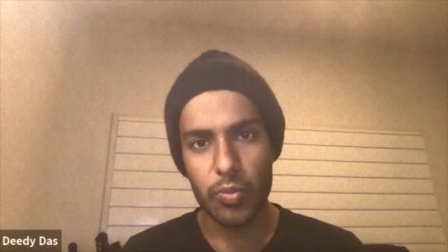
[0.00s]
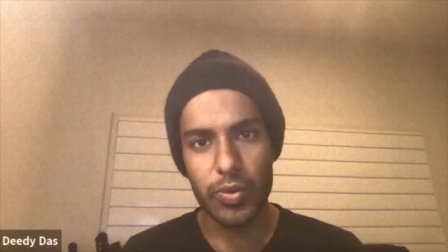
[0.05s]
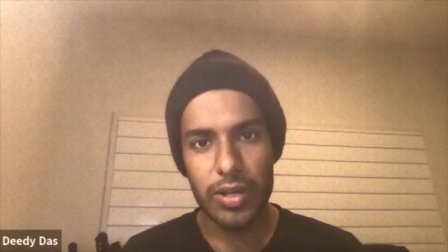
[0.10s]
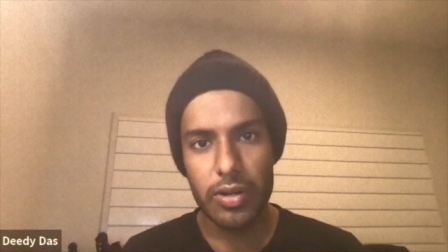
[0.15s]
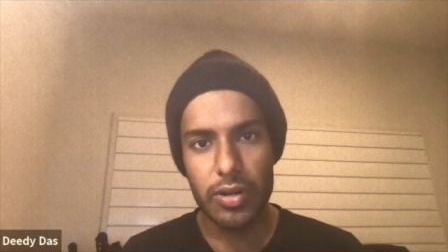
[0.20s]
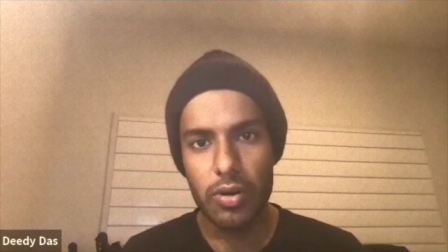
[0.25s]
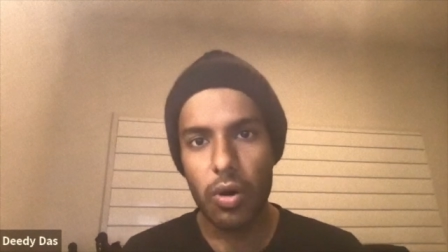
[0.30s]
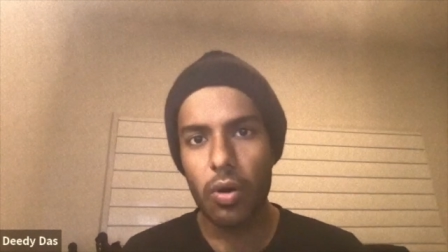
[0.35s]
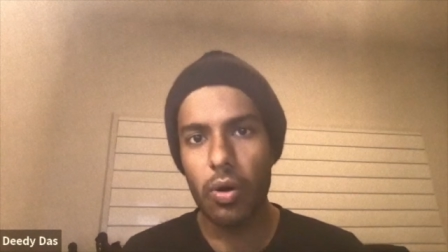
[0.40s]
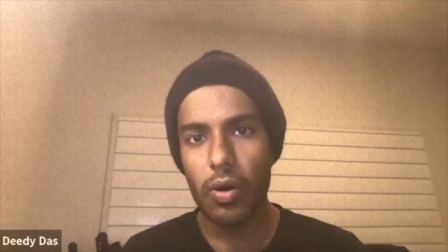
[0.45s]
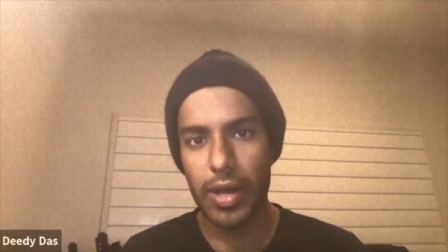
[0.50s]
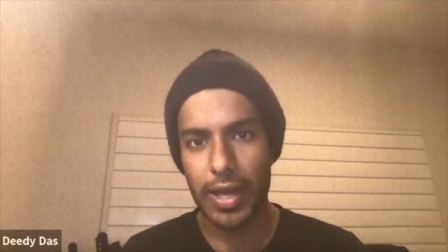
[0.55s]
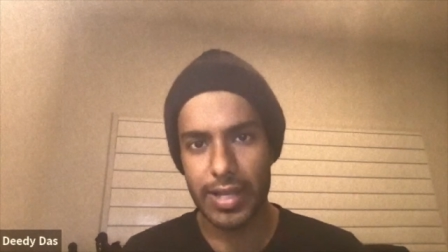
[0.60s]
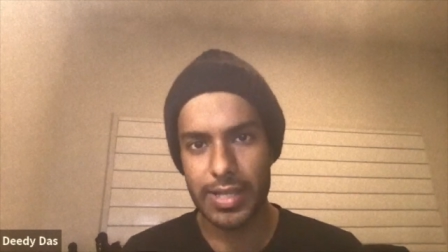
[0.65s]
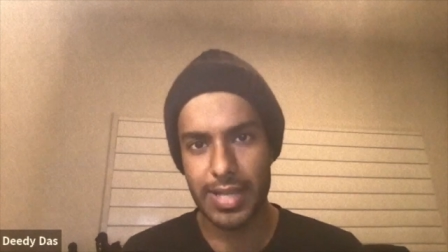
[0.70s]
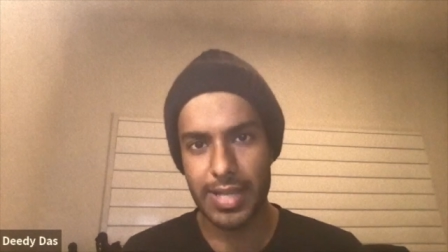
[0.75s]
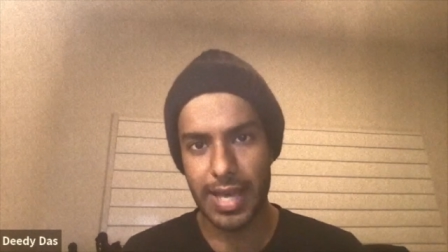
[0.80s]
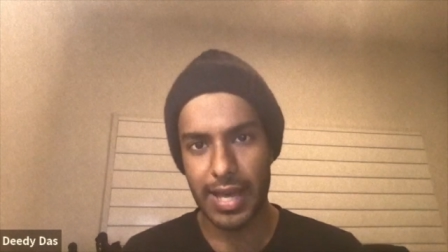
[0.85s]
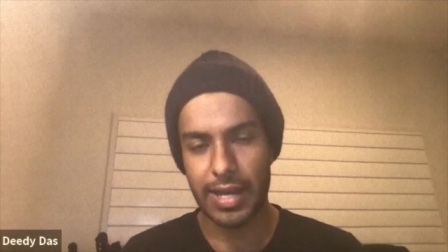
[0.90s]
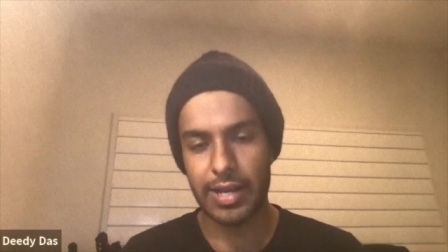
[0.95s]
We know
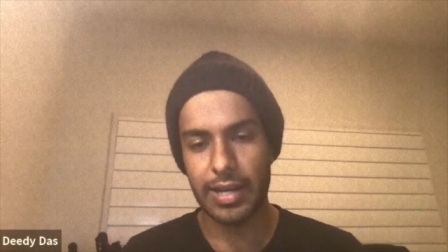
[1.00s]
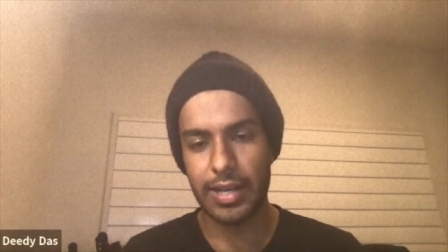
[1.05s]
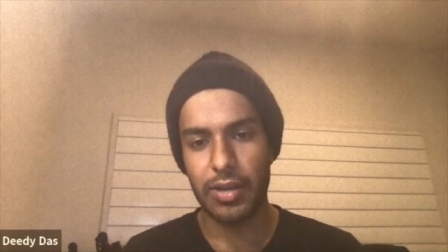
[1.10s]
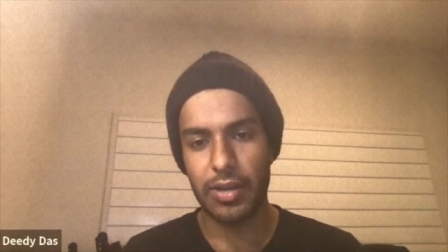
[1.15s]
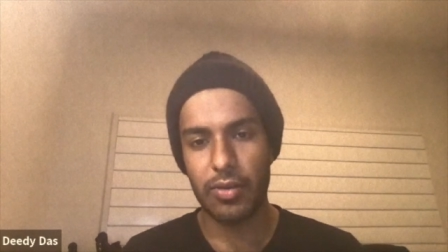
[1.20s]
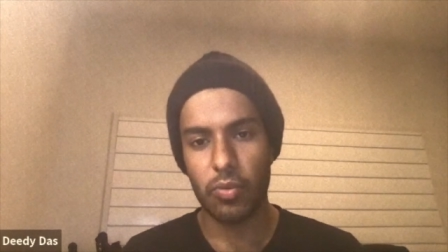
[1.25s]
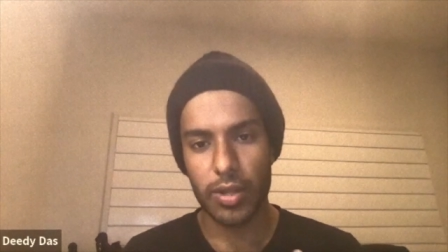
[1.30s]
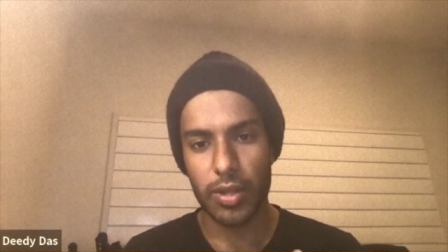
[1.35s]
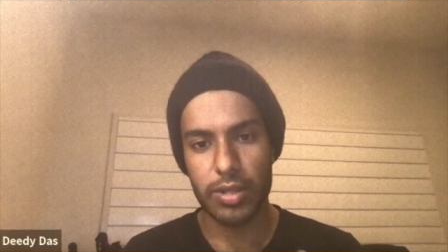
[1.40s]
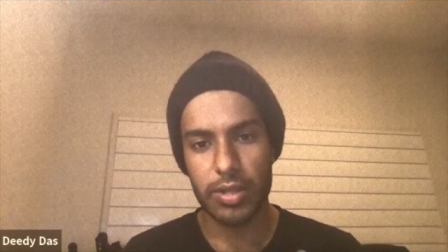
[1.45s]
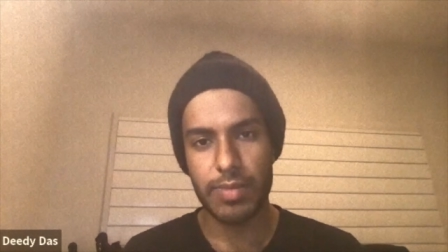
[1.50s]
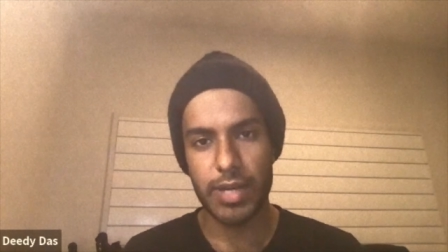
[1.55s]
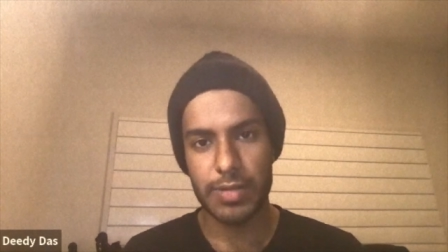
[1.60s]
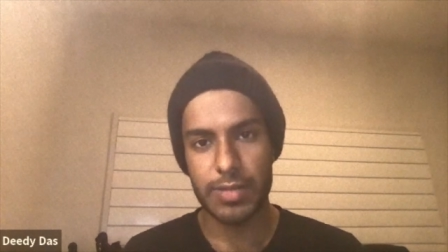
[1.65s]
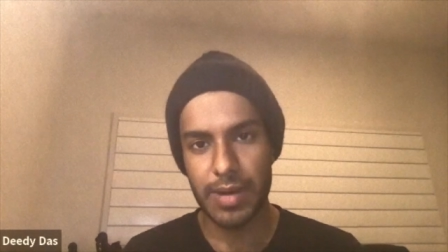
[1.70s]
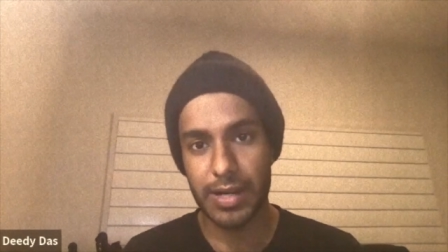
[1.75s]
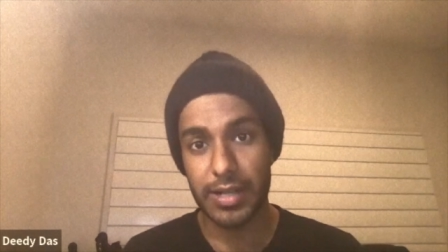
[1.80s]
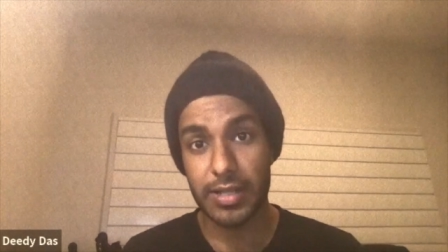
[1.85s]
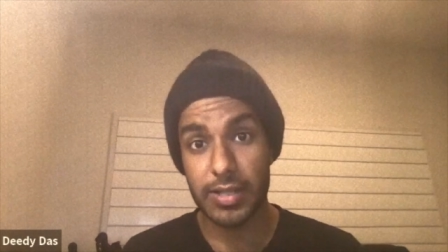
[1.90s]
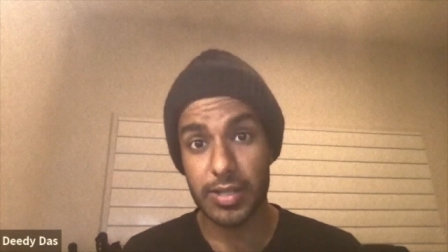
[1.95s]
exactly what the best
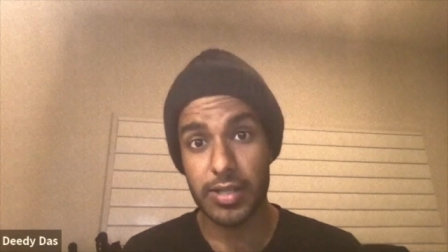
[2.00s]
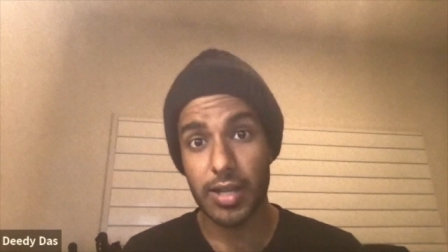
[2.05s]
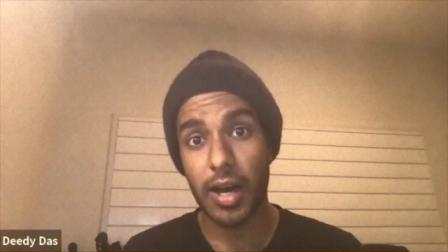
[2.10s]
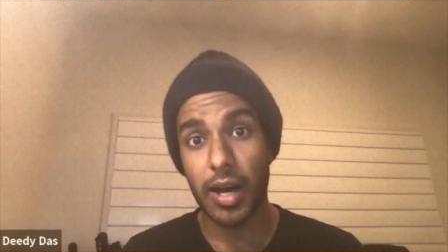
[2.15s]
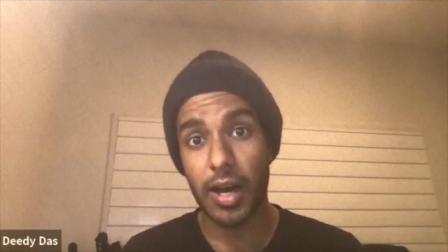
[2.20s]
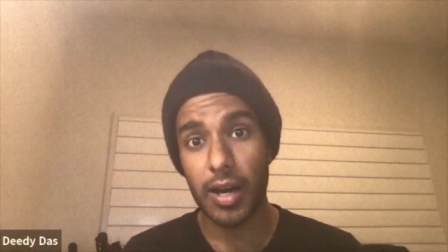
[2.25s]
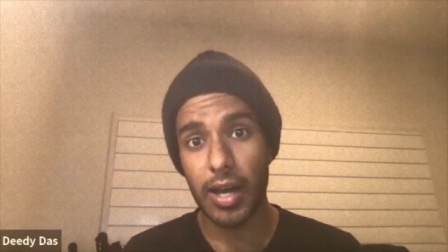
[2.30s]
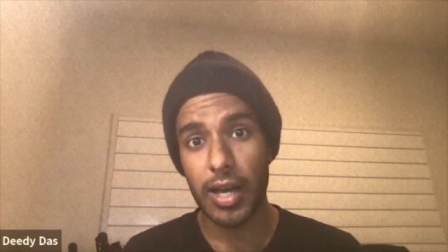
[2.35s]
practices are.